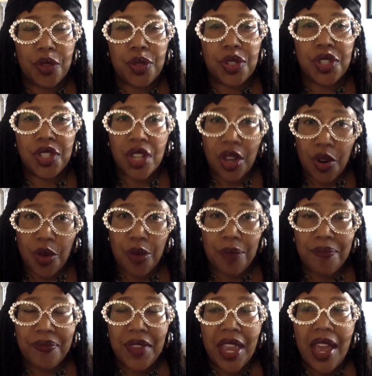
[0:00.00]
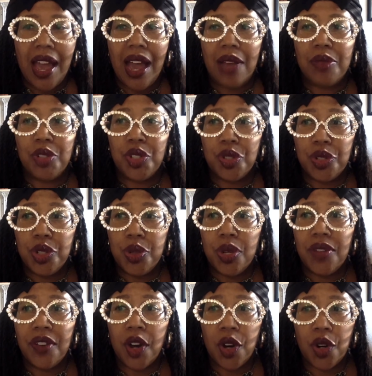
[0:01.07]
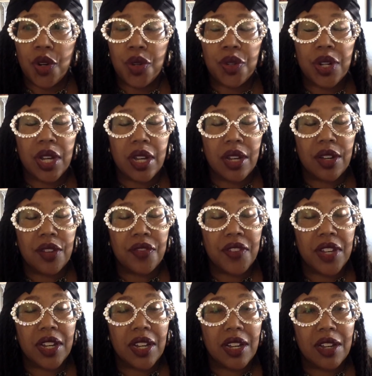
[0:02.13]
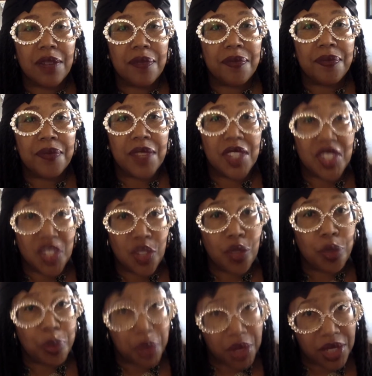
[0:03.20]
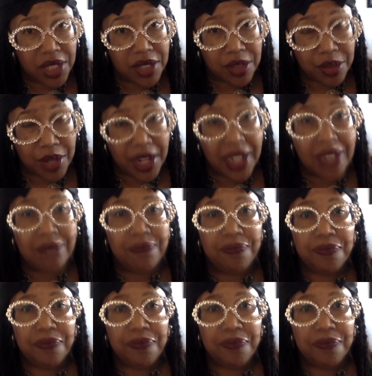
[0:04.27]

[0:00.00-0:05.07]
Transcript: So I'm sure you have heard of silver bullet, right?